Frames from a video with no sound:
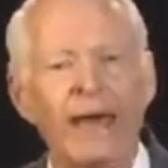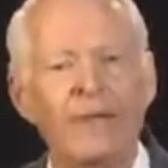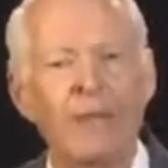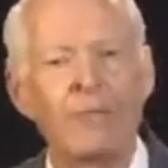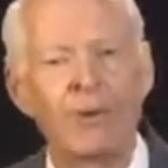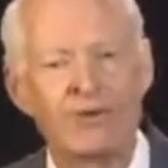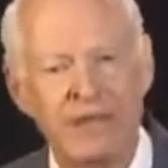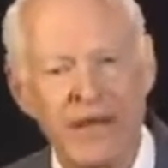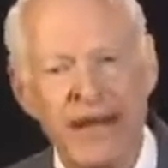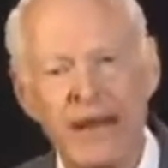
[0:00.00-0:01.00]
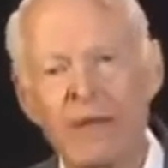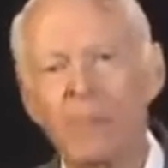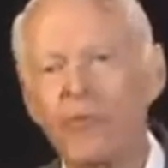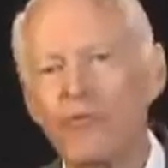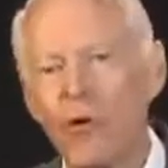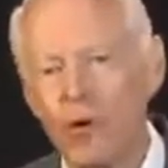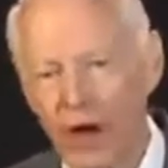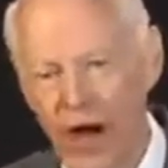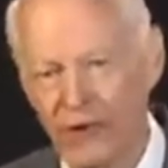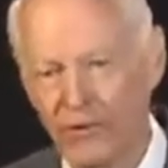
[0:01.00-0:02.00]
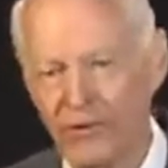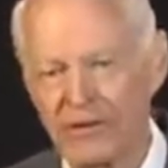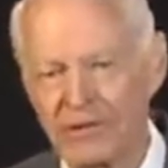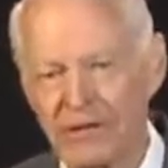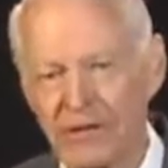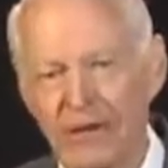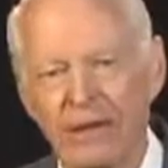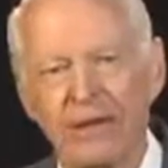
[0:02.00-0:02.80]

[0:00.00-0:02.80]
and they presented it before Congress,